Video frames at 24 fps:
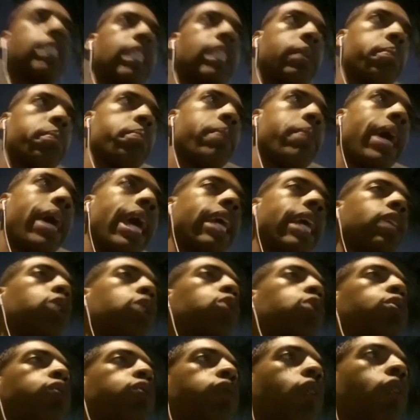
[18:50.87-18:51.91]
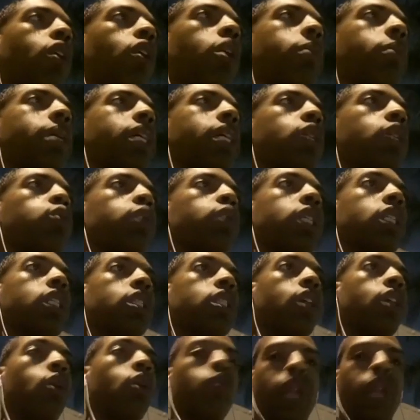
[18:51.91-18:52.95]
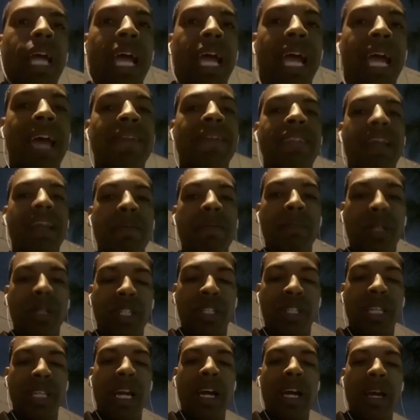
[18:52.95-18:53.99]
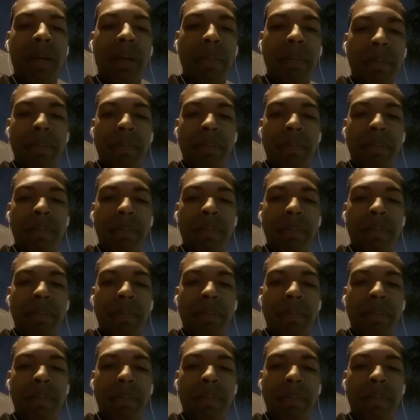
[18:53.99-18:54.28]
back too far because we don't have that much time.